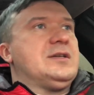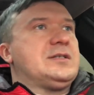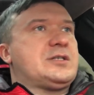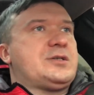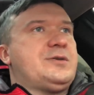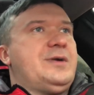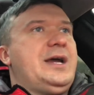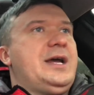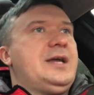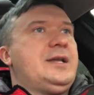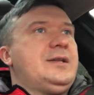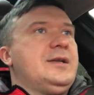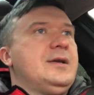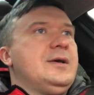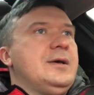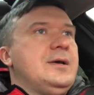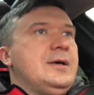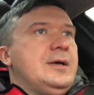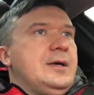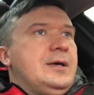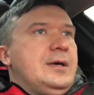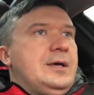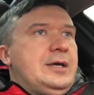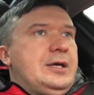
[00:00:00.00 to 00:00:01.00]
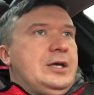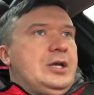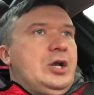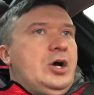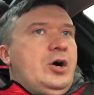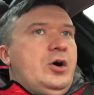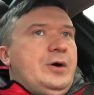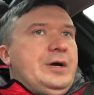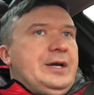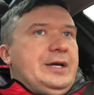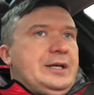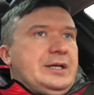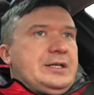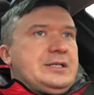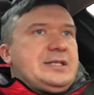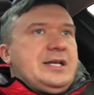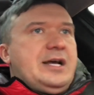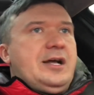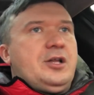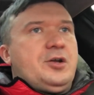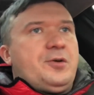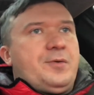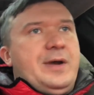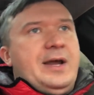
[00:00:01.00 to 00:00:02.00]
great, it
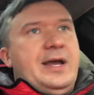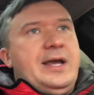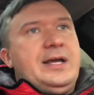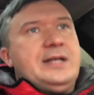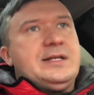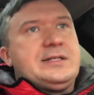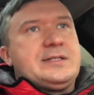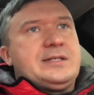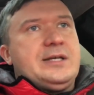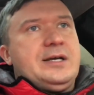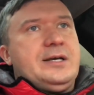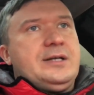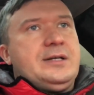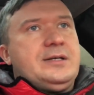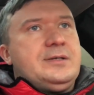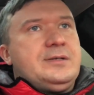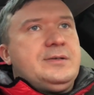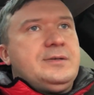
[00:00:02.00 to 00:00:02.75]
accelerates and